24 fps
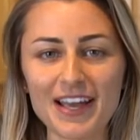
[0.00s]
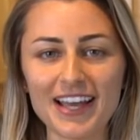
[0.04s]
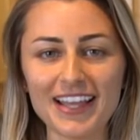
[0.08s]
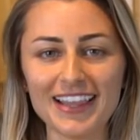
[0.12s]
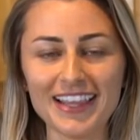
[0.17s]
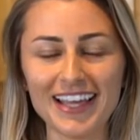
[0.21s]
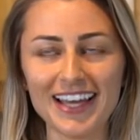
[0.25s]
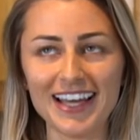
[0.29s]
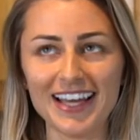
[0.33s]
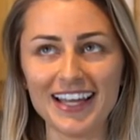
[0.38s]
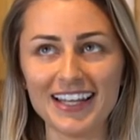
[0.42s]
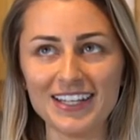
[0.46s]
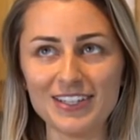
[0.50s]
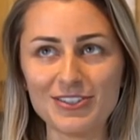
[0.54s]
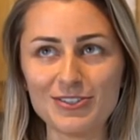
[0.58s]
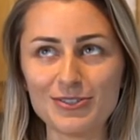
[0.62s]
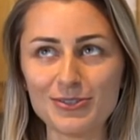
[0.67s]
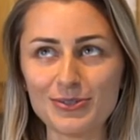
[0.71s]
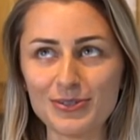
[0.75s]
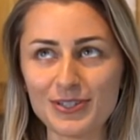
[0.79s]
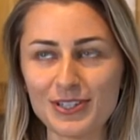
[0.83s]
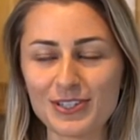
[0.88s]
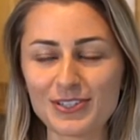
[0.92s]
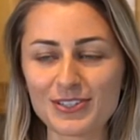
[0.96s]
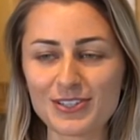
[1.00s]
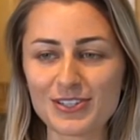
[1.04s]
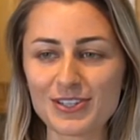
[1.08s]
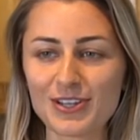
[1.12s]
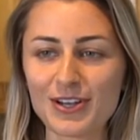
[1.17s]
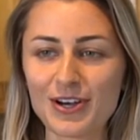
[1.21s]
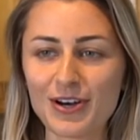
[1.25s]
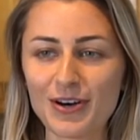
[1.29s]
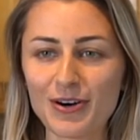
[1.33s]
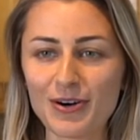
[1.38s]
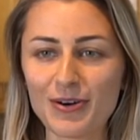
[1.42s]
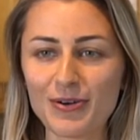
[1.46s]
and then 2 years
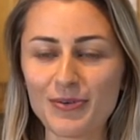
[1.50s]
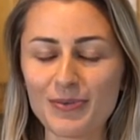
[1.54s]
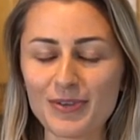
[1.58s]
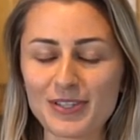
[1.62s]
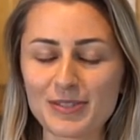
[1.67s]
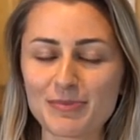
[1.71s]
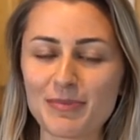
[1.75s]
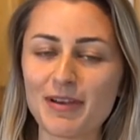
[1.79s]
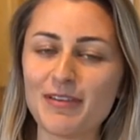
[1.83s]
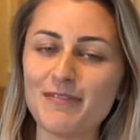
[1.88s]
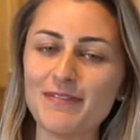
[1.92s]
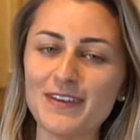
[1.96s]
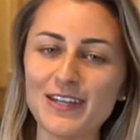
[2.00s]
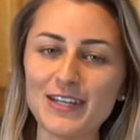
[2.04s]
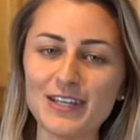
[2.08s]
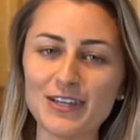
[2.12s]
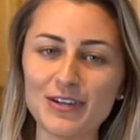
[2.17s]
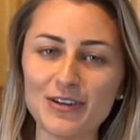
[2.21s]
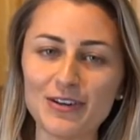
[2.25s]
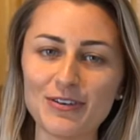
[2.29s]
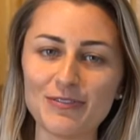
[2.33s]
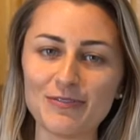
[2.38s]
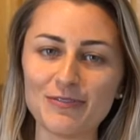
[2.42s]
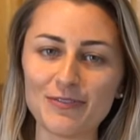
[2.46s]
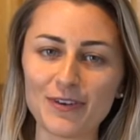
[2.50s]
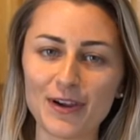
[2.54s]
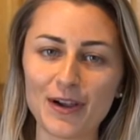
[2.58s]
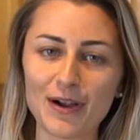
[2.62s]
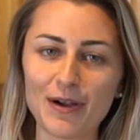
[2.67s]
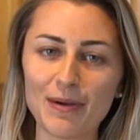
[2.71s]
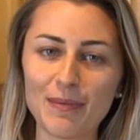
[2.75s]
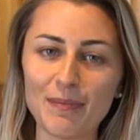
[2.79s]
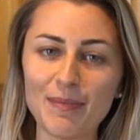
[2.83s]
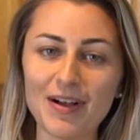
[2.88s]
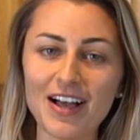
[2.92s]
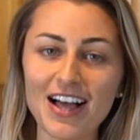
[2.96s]
ago was my video
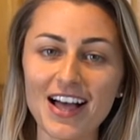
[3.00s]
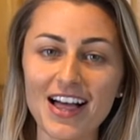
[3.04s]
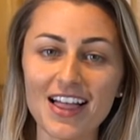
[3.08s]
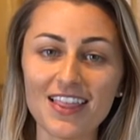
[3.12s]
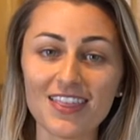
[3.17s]
from